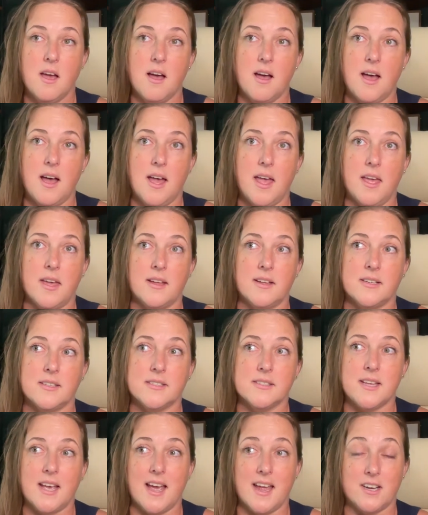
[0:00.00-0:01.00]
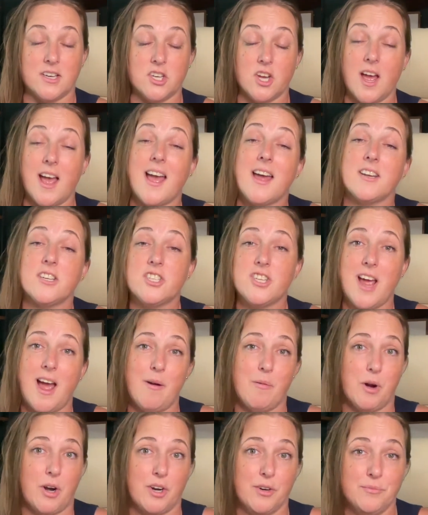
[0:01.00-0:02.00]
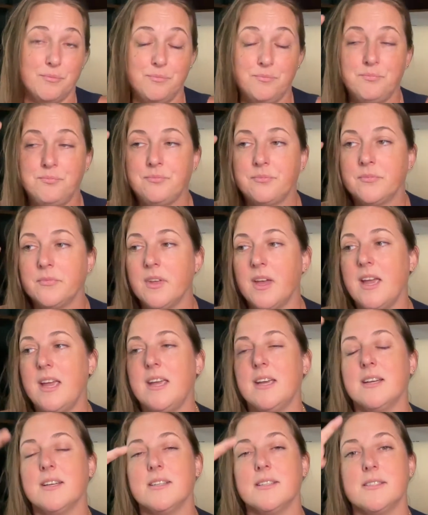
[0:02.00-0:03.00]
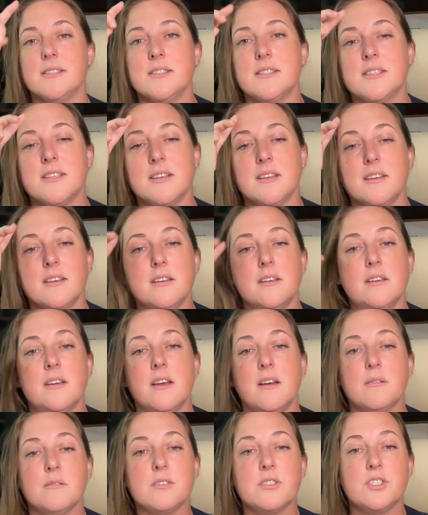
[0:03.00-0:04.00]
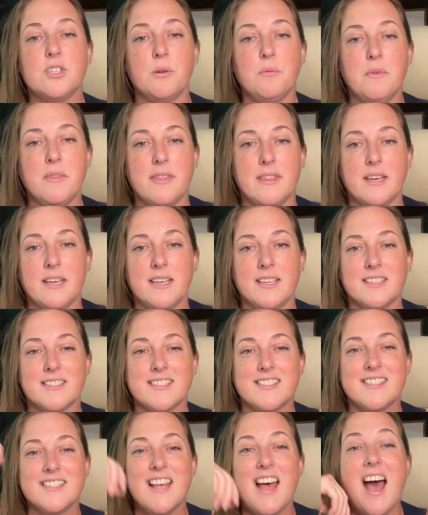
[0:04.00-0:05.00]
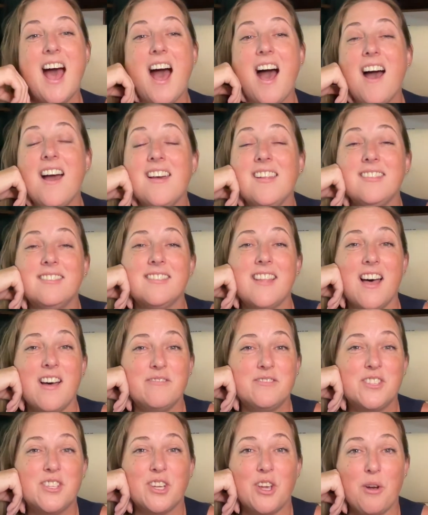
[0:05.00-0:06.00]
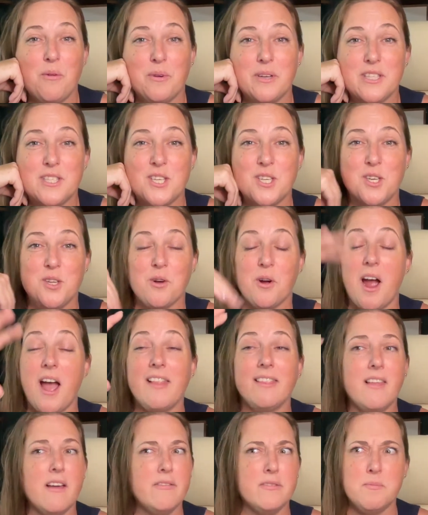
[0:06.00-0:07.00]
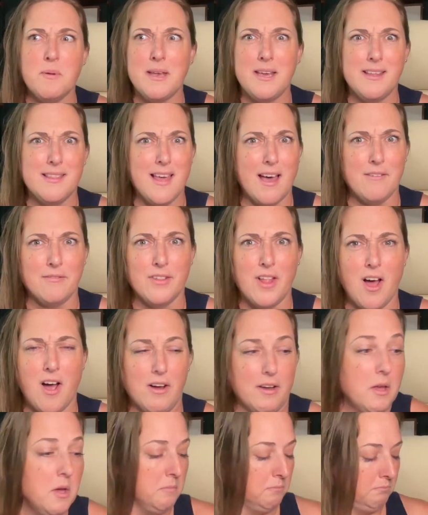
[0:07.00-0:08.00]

and I had a shower, and I was doing things. I loved going to New York. I loved making that vlog.